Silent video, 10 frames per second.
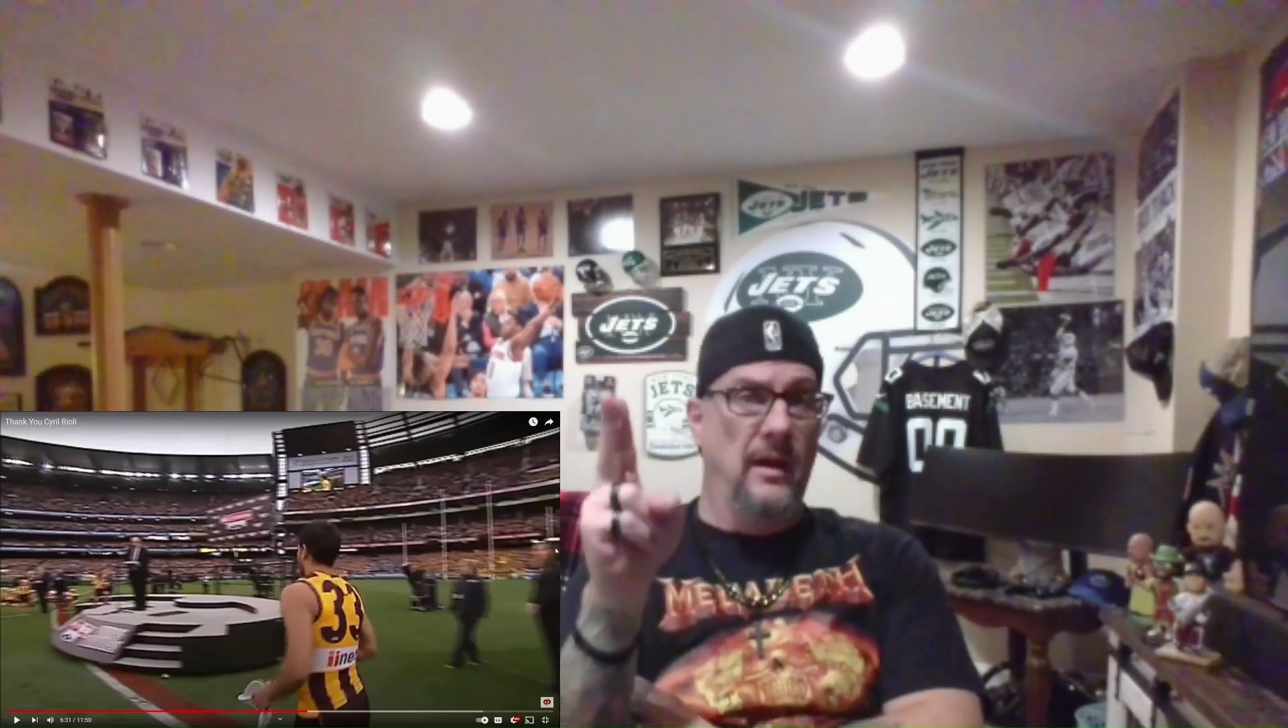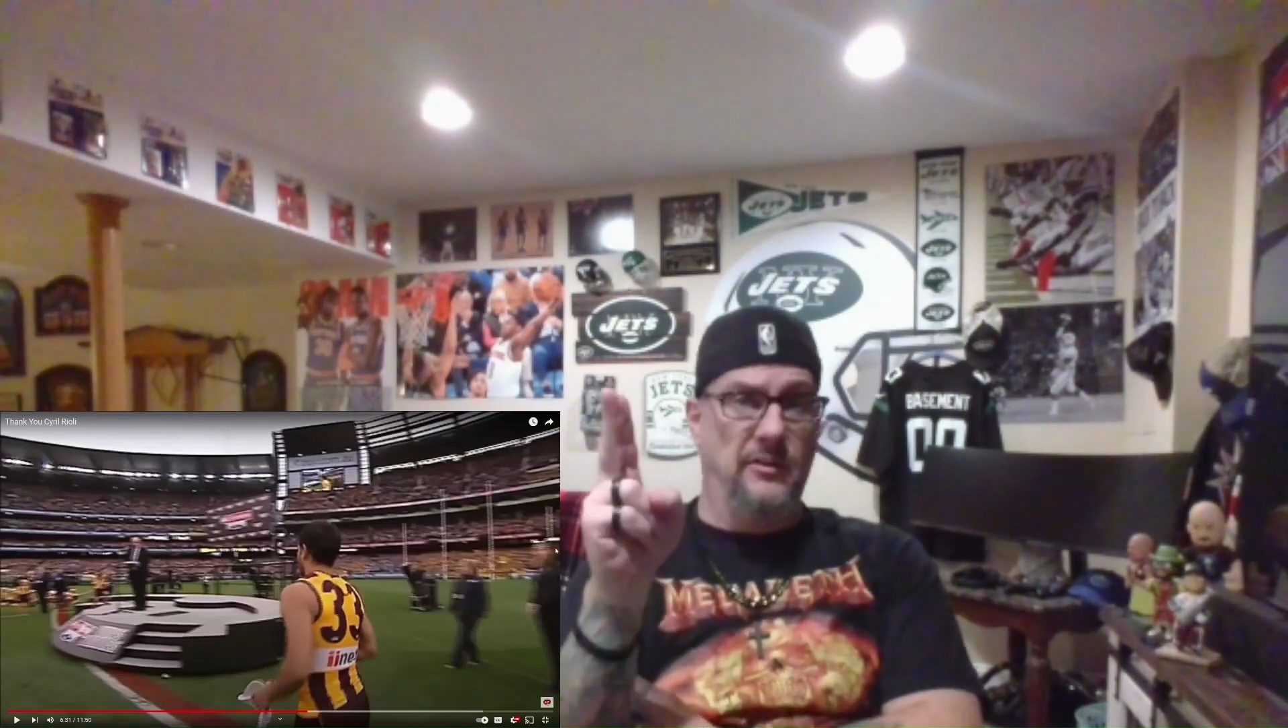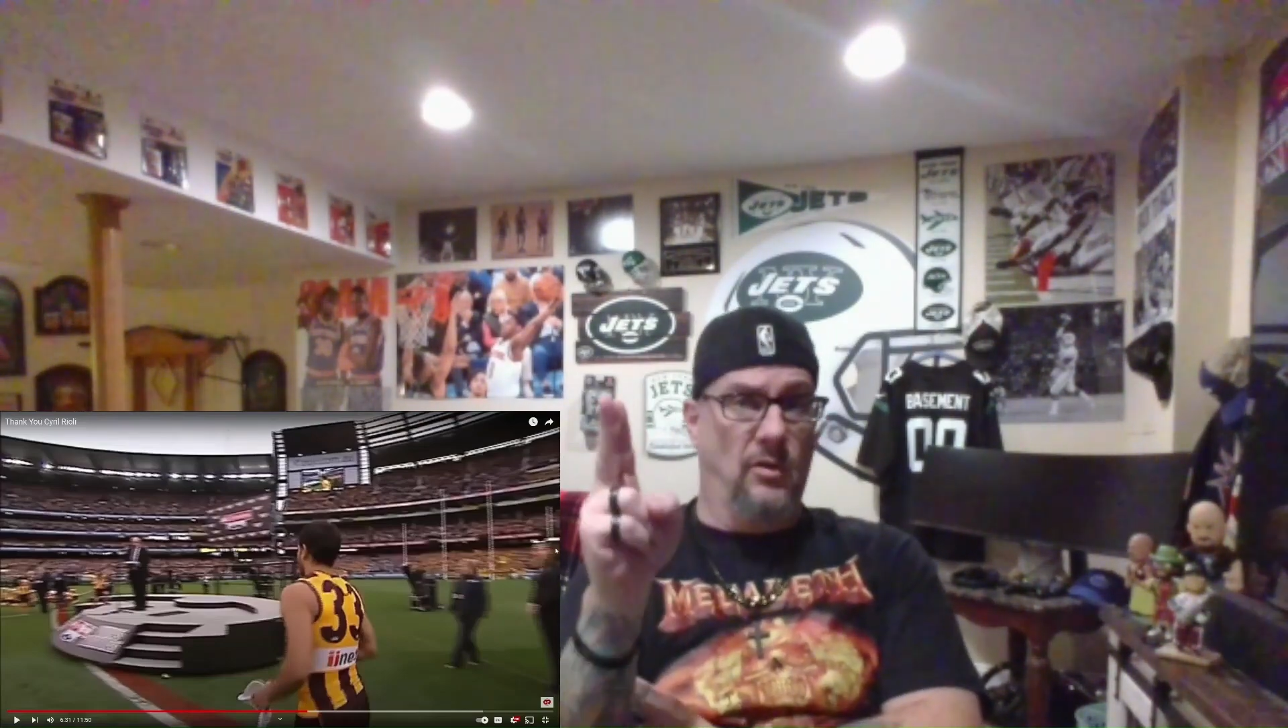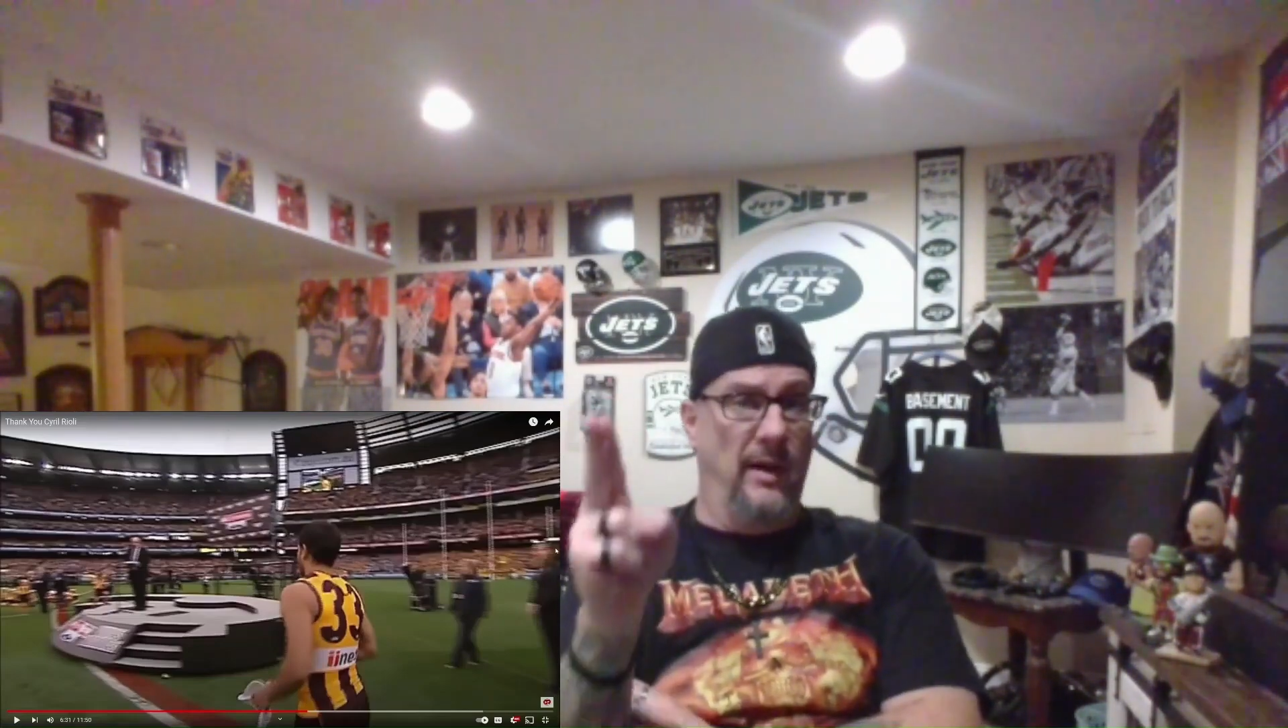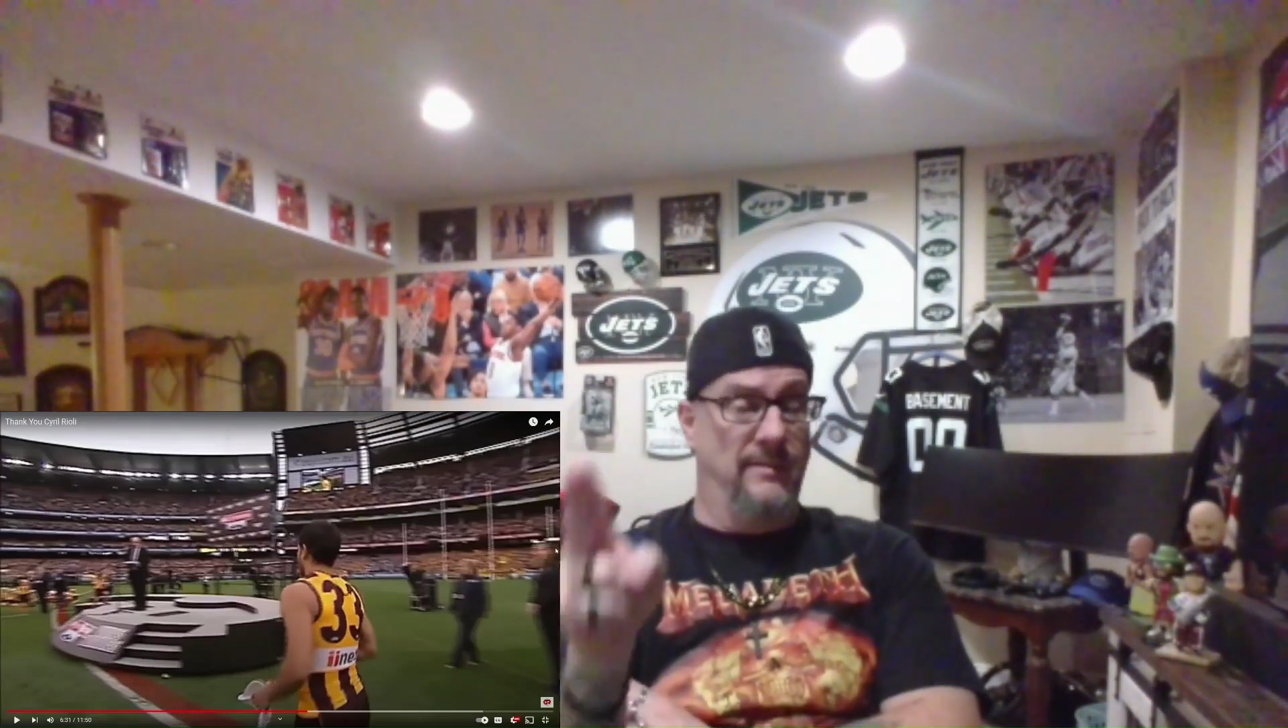he's
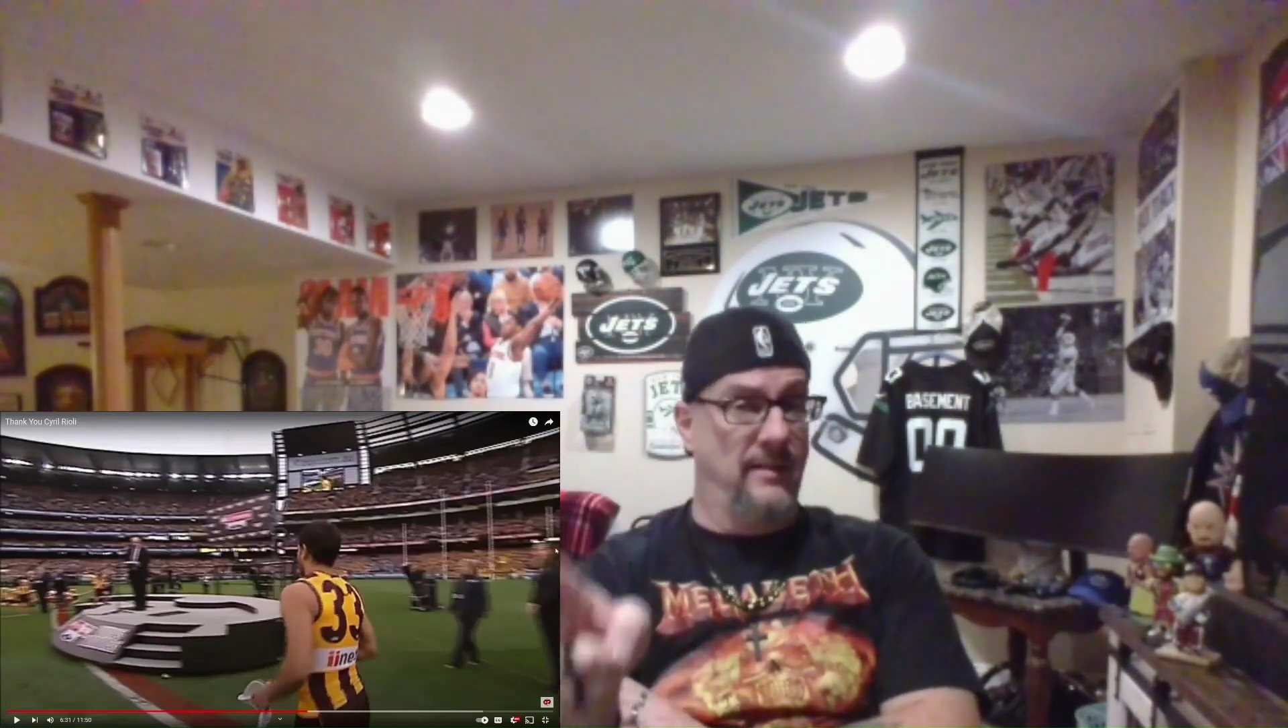a great